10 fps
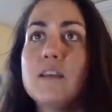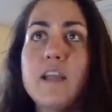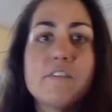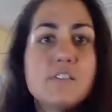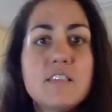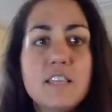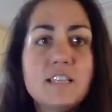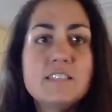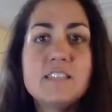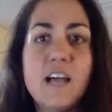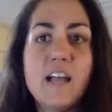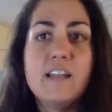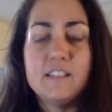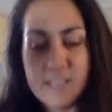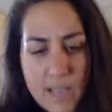Everything
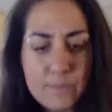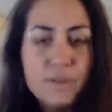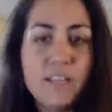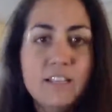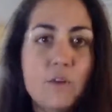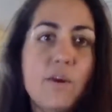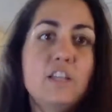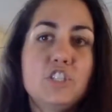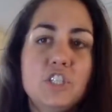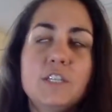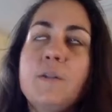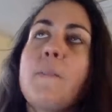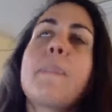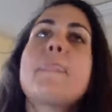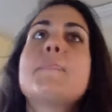inside is happening the way it should.
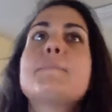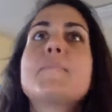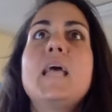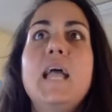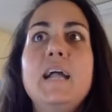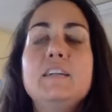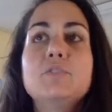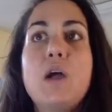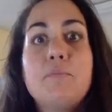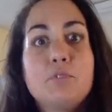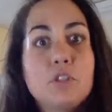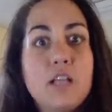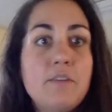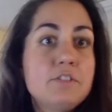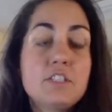And
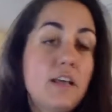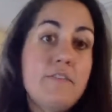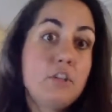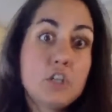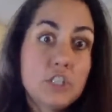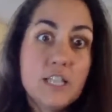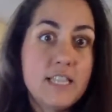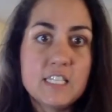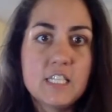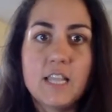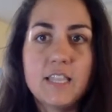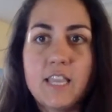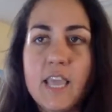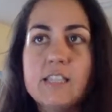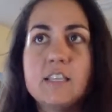I've learned that that's not the
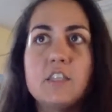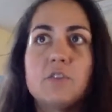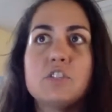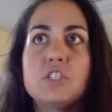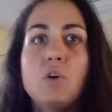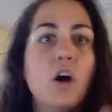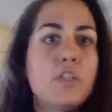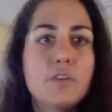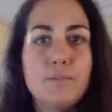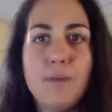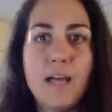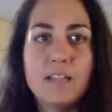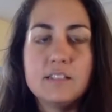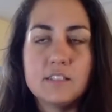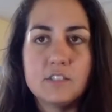case, that there were still other
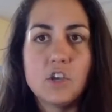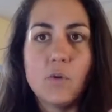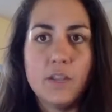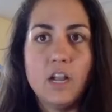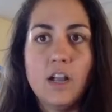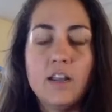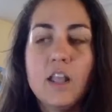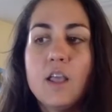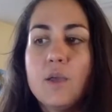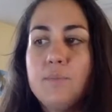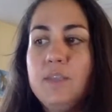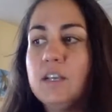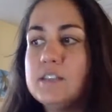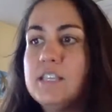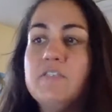imbalances going on.
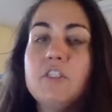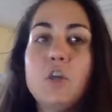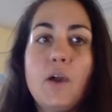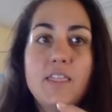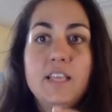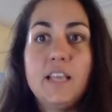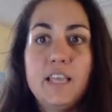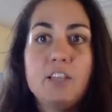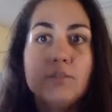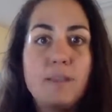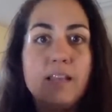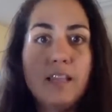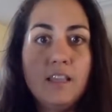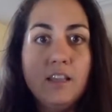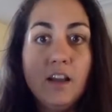Because even though I think I healed my
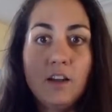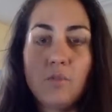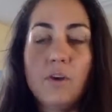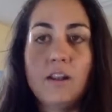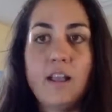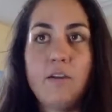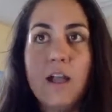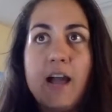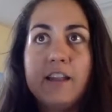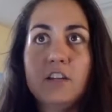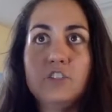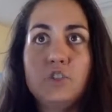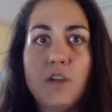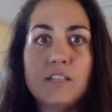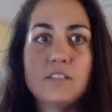leaky gut, what I hadn't
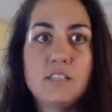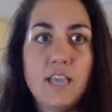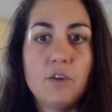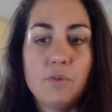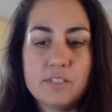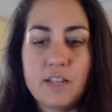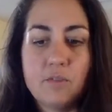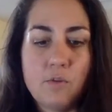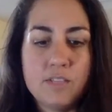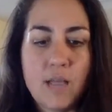addressed yet was what was